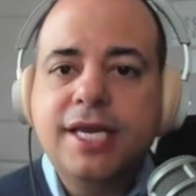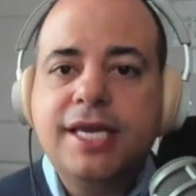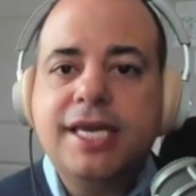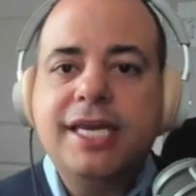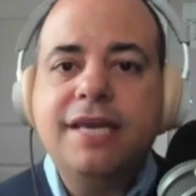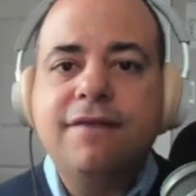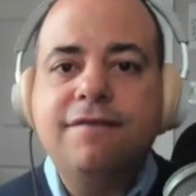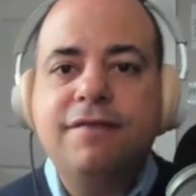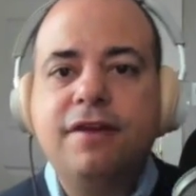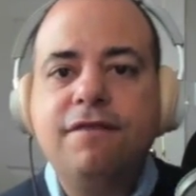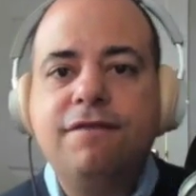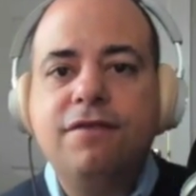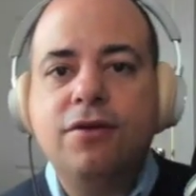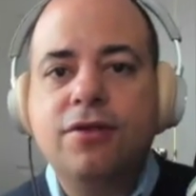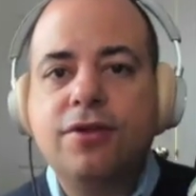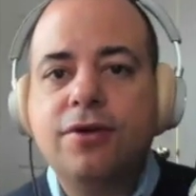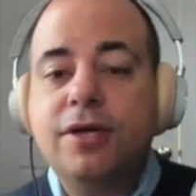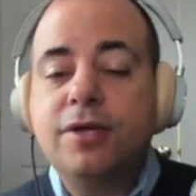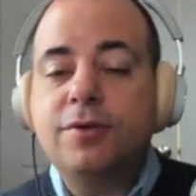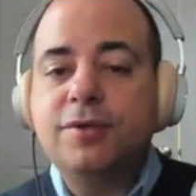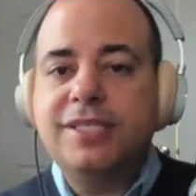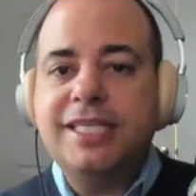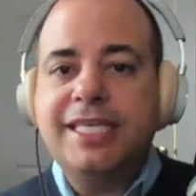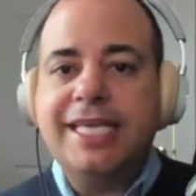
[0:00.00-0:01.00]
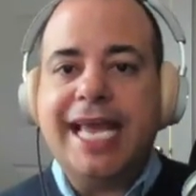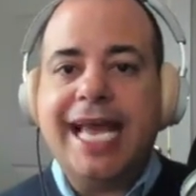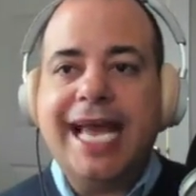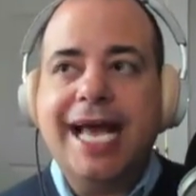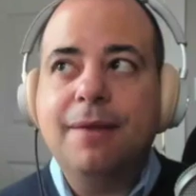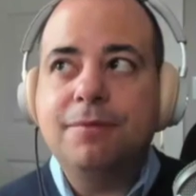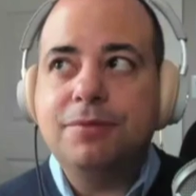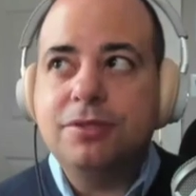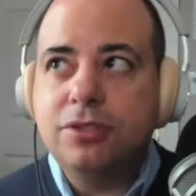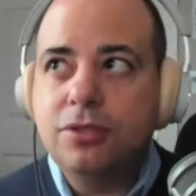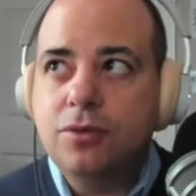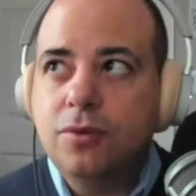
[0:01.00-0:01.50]
even if you thought it was the
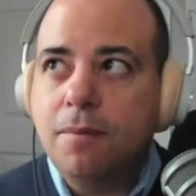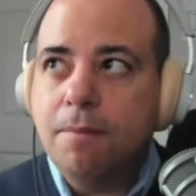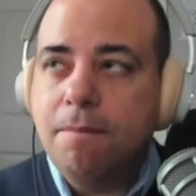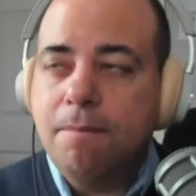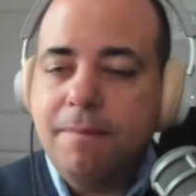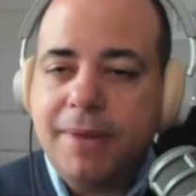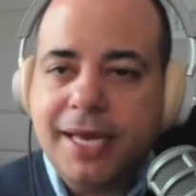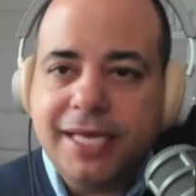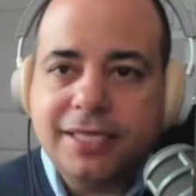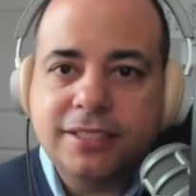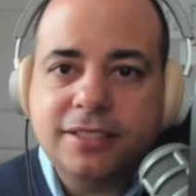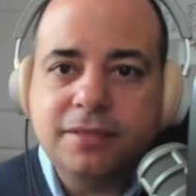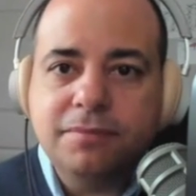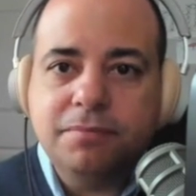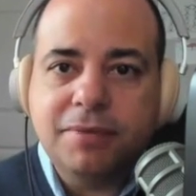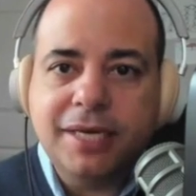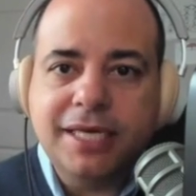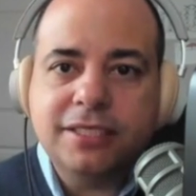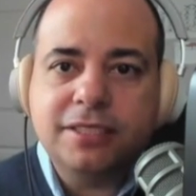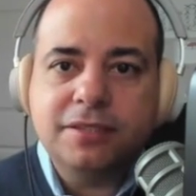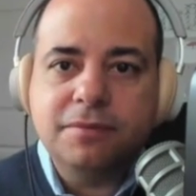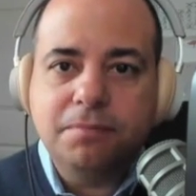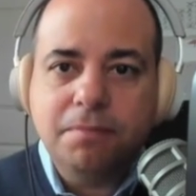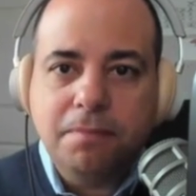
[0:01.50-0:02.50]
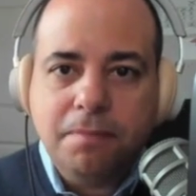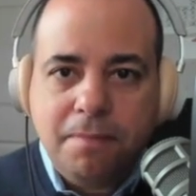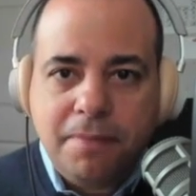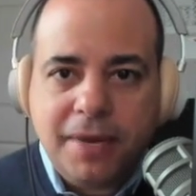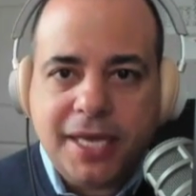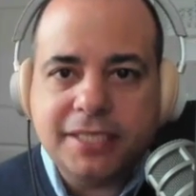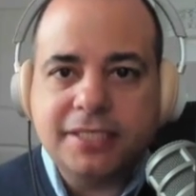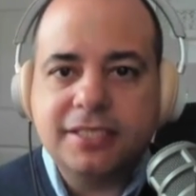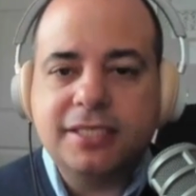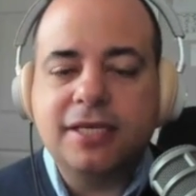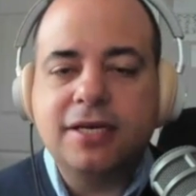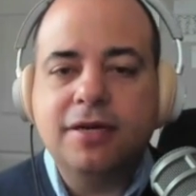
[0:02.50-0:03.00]
absolute
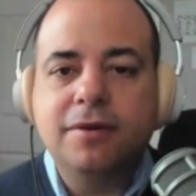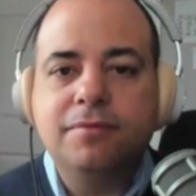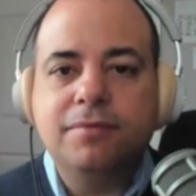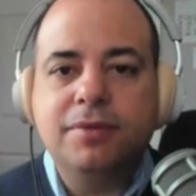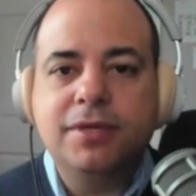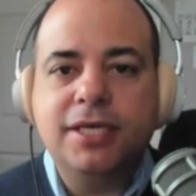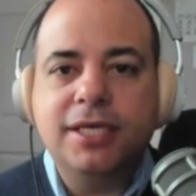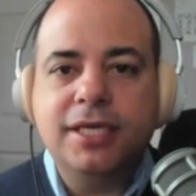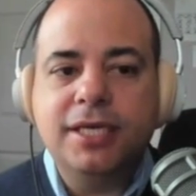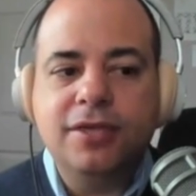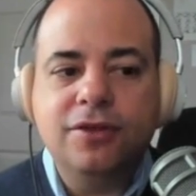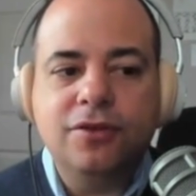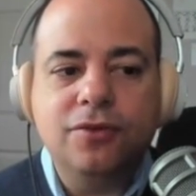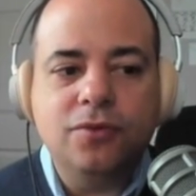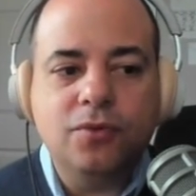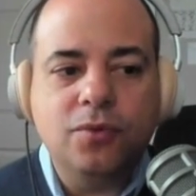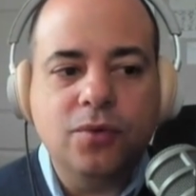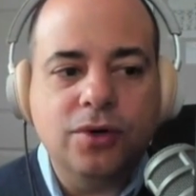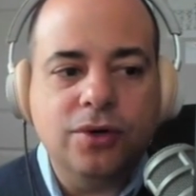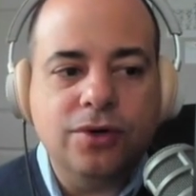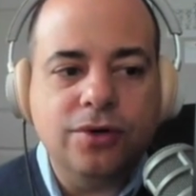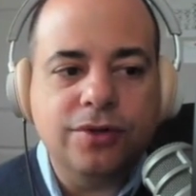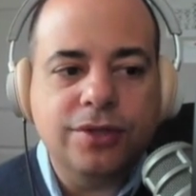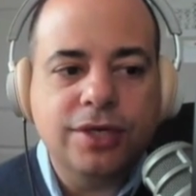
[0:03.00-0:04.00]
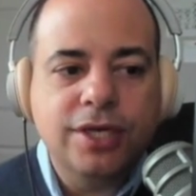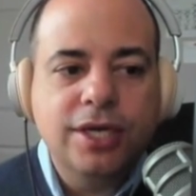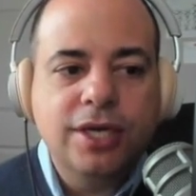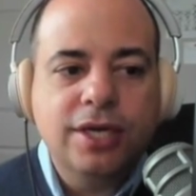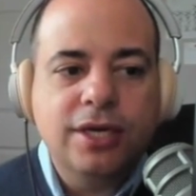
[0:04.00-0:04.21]
best company in the world.